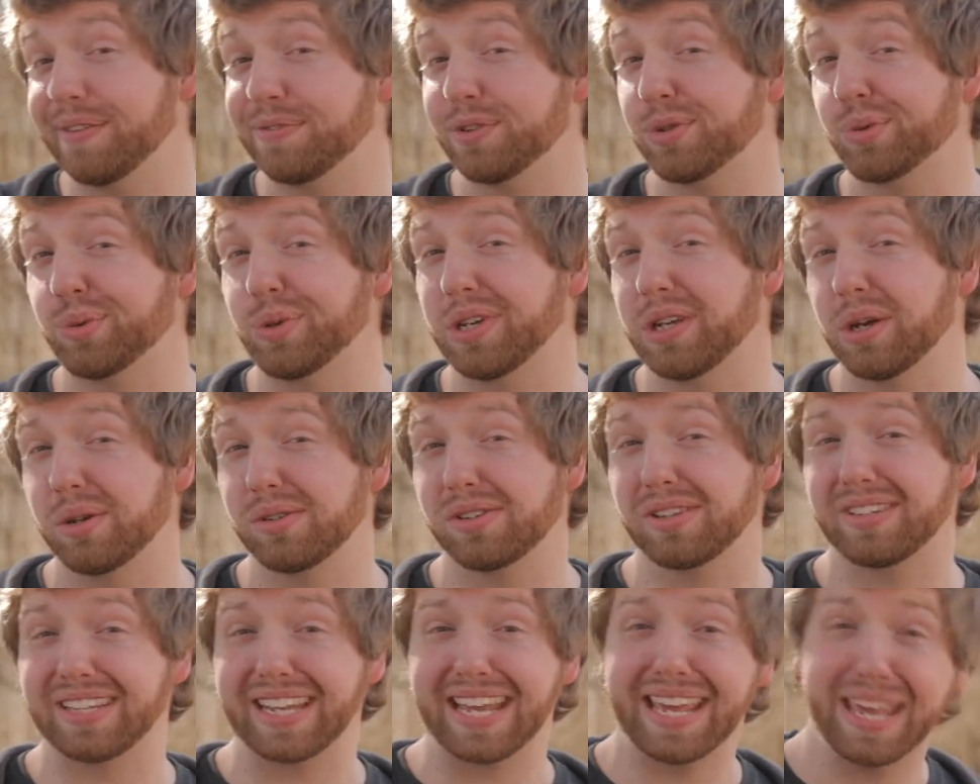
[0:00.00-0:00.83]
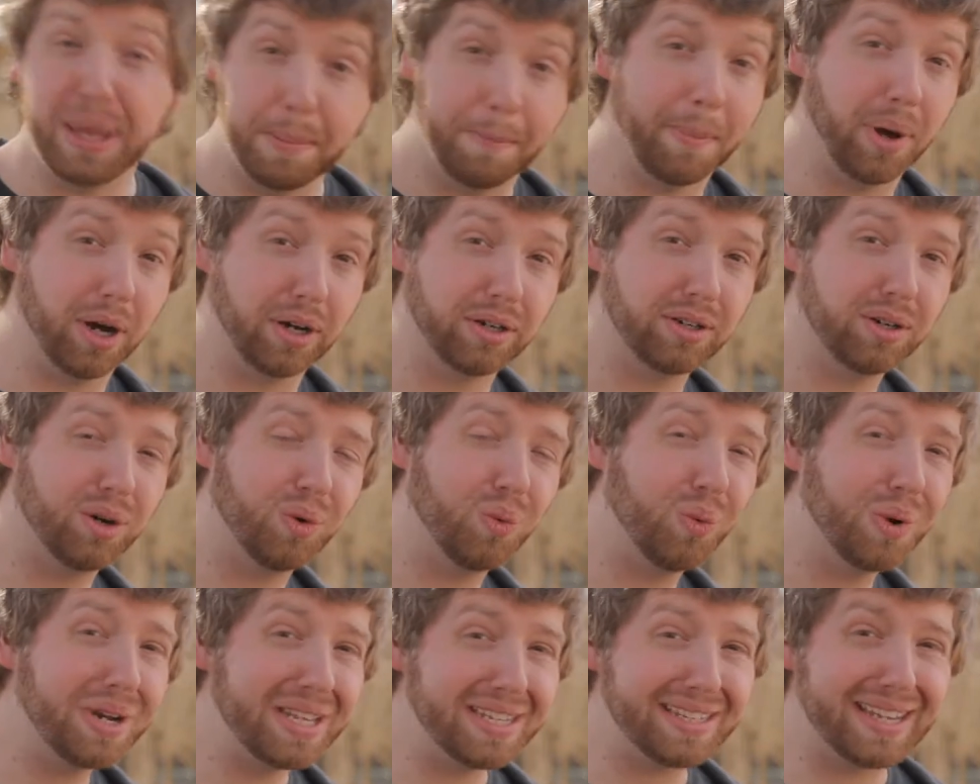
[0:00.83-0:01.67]
this week goes to Hipmunk.
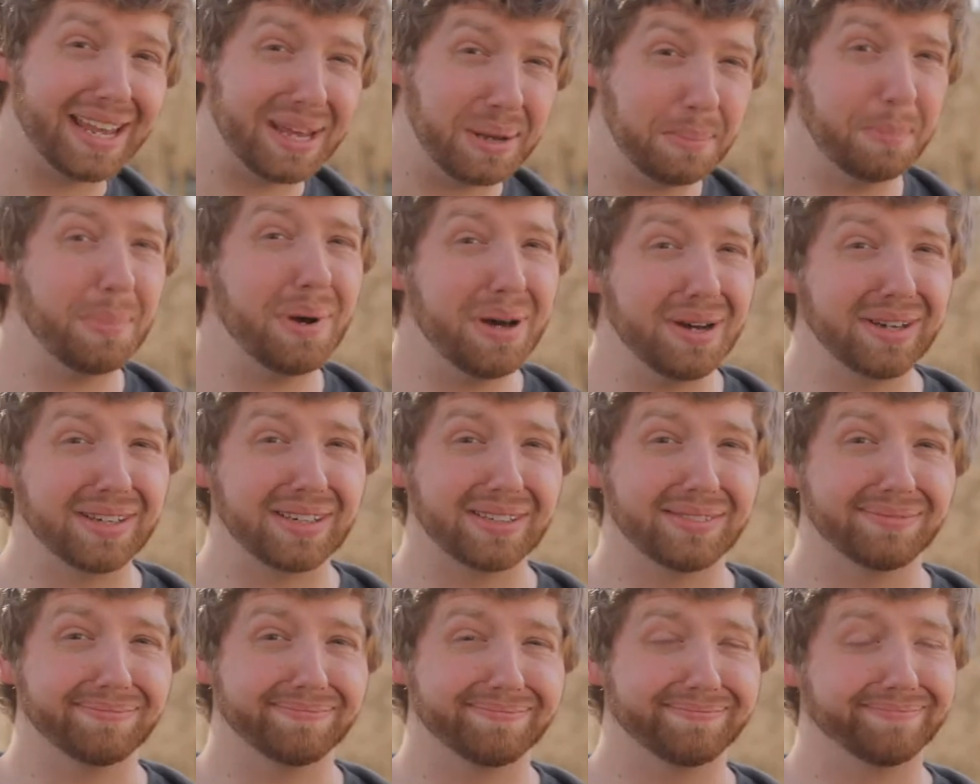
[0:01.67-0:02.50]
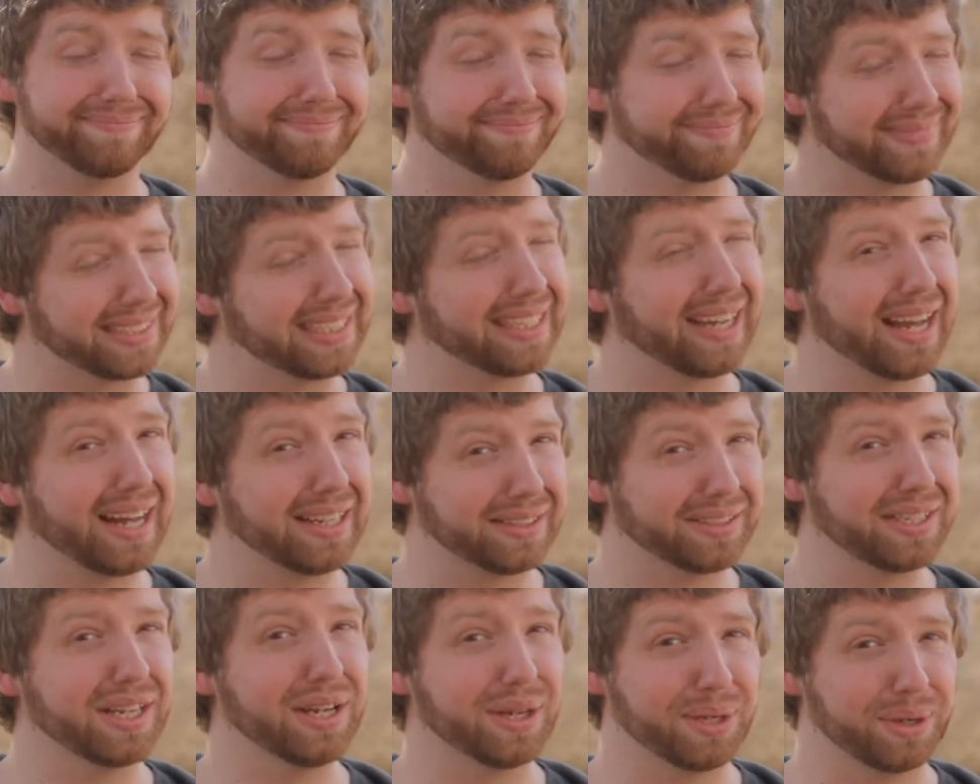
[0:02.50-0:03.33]
What is Hipmunk? I'll
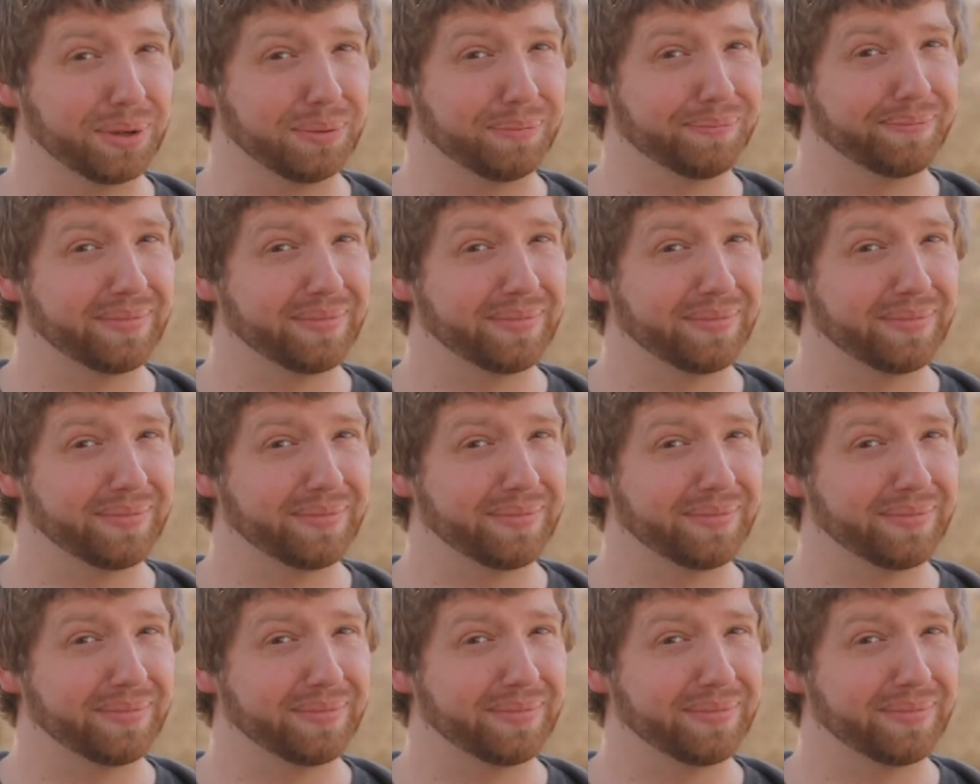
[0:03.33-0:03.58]
tell you.